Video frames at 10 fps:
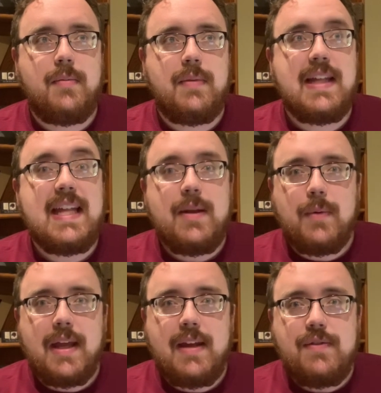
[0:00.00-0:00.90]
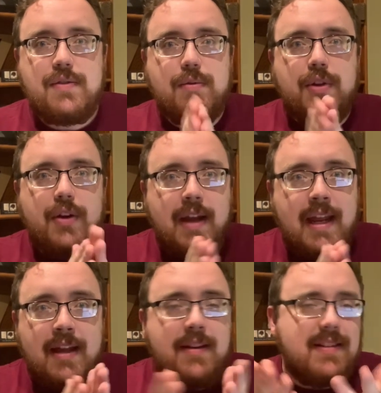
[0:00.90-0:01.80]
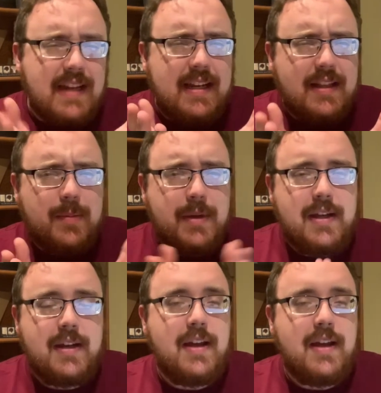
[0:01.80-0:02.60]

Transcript: heat waves through your hand, a tiny little bit.